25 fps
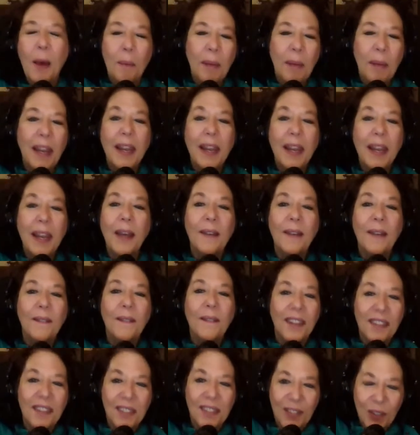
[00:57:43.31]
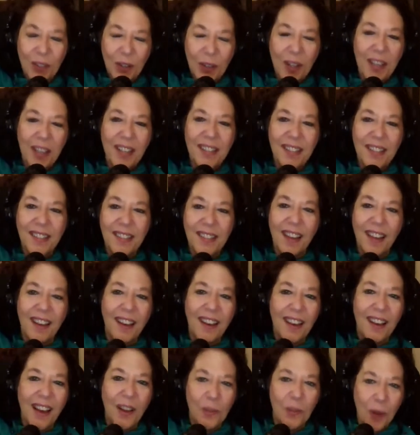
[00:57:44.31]
But anyway, the story is
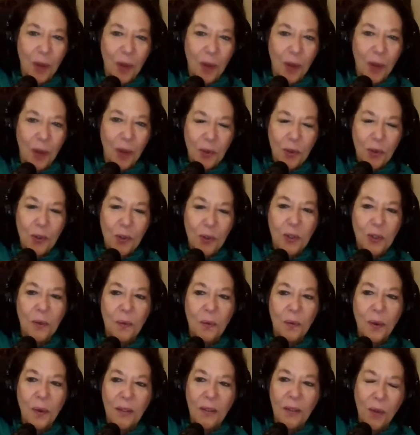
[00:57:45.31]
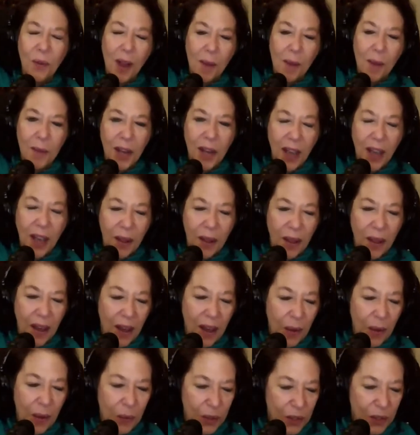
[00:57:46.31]
on Robber's Roost, when Rob and I
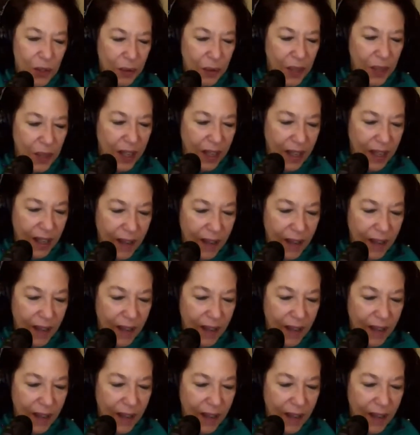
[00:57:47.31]
were doing